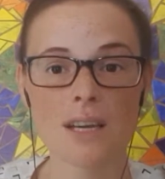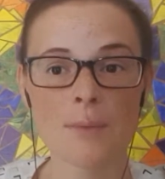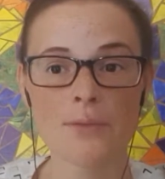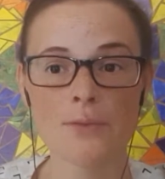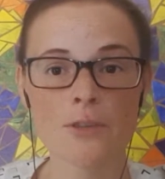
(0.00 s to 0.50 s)

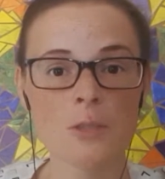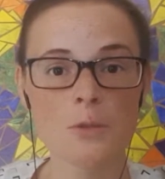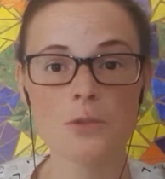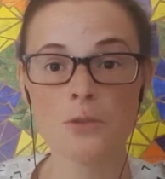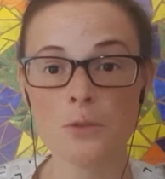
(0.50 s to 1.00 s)
before she
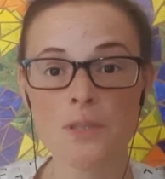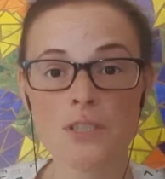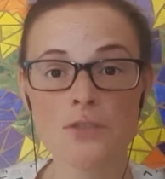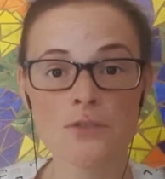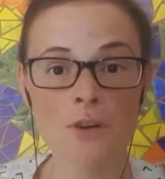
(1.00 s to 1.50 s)
was always
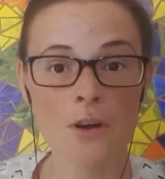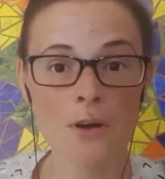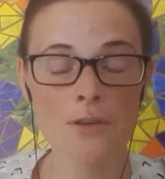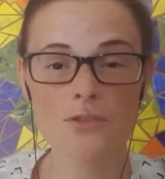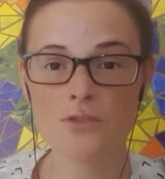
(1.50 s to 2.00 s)

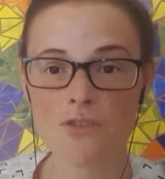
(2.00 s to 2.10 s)
strong,